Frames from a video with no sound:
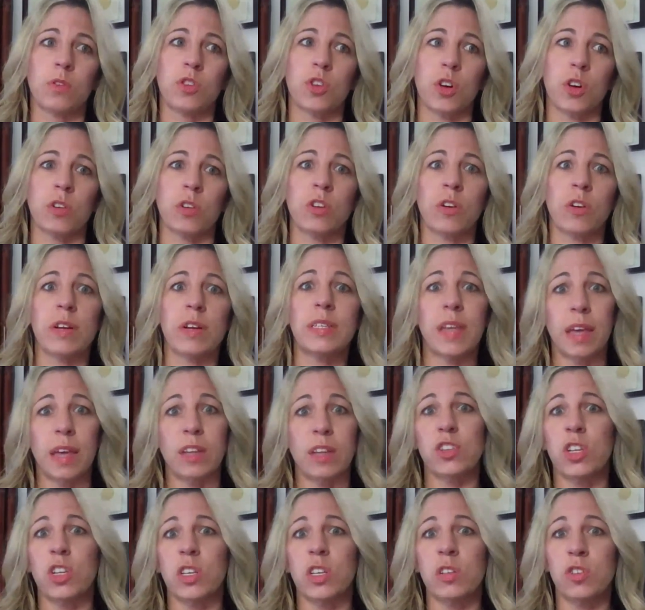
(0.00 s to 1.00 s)
turned our
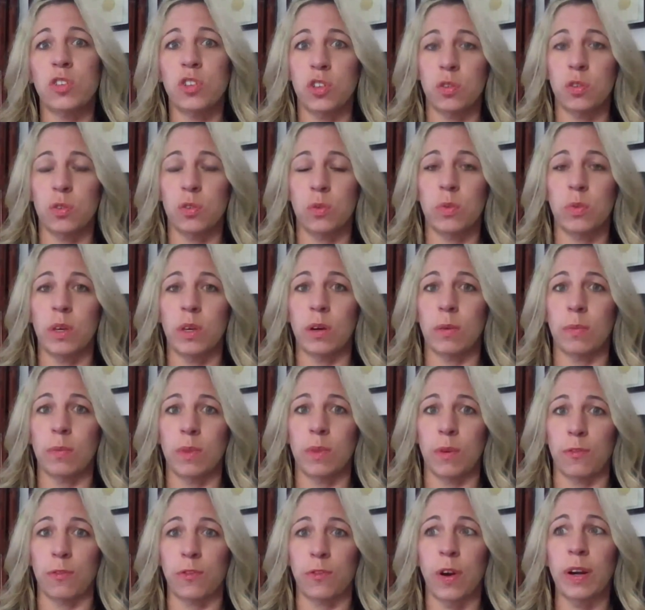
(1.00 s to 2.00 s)
attention to
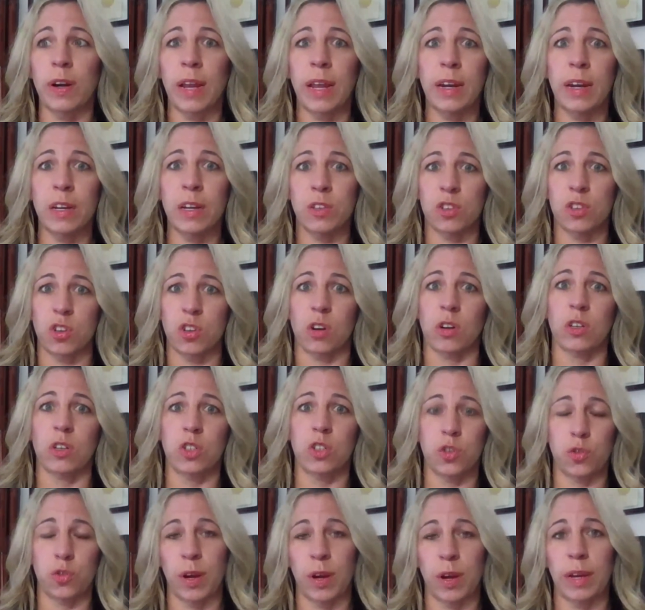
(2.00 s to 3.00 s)
the front end and
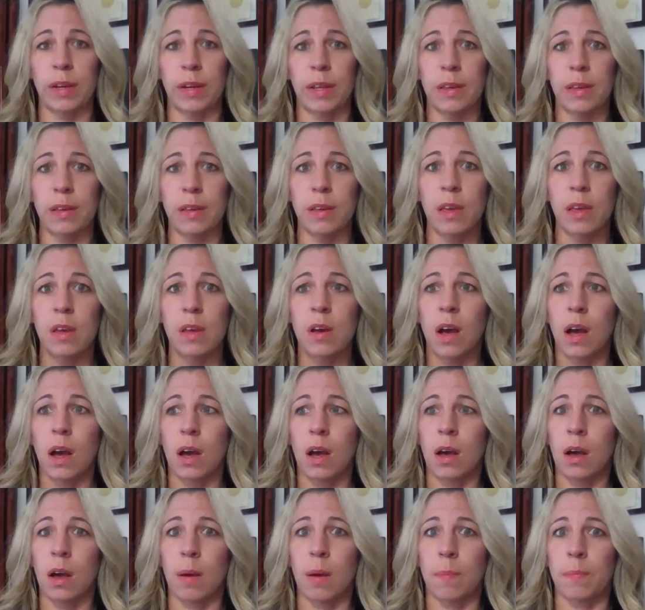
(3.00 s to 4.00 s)
started training
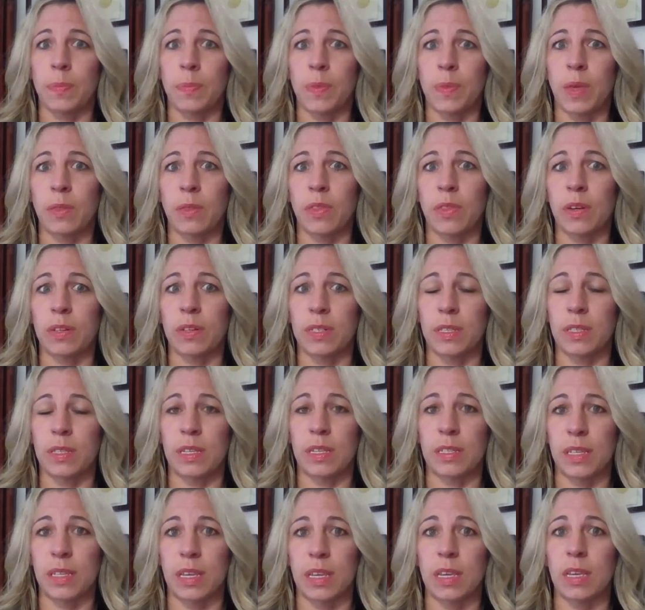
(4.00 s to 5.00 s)

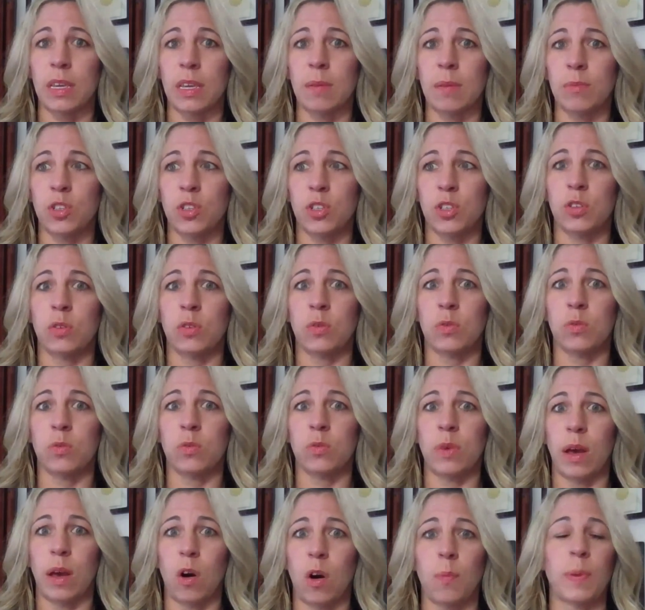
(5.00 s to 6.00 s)
the team to
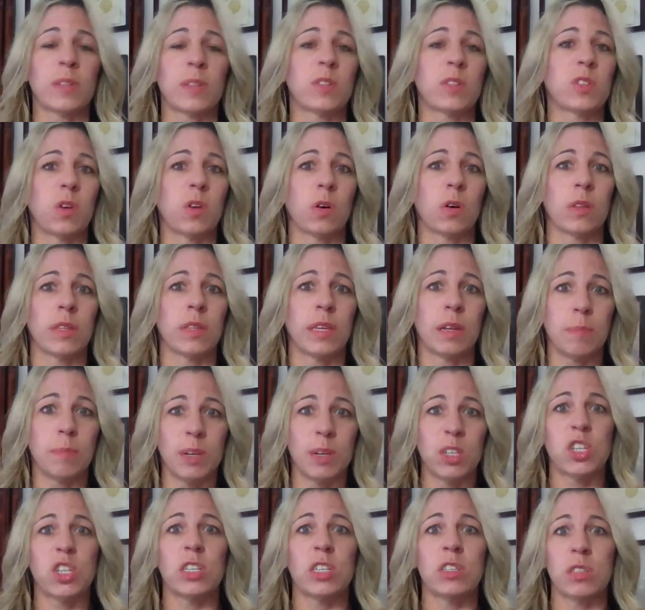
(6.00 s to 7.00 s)
help us on the
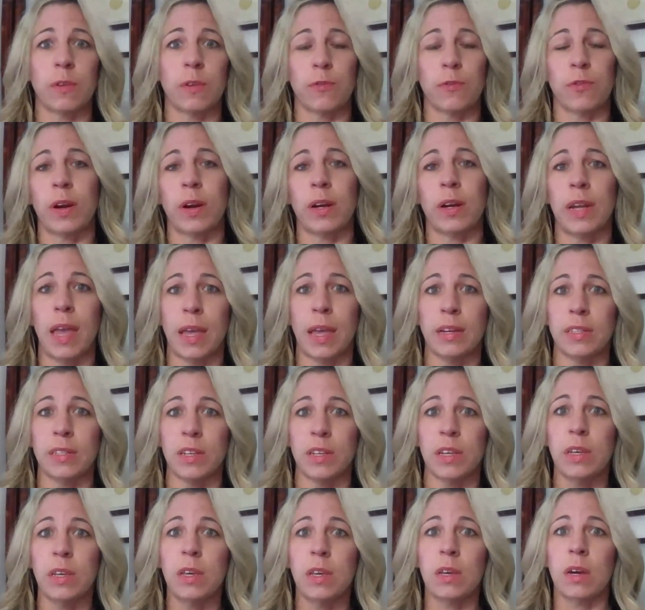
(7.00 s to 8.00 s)
admissions, the front
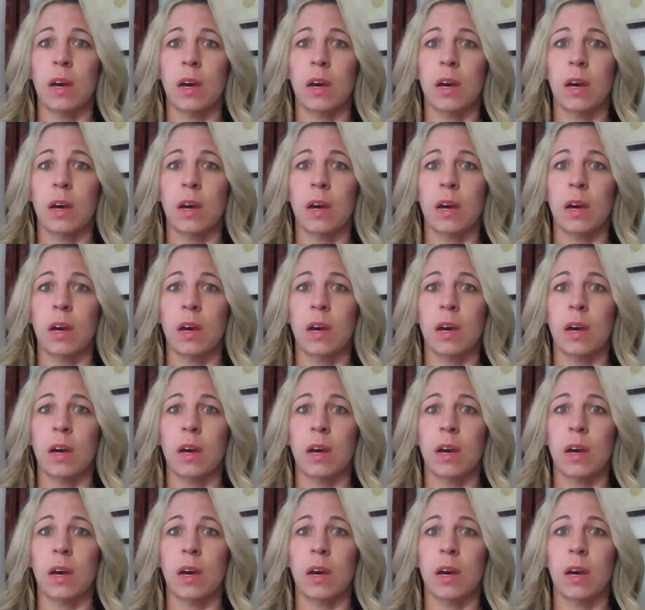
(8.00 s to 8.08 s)
end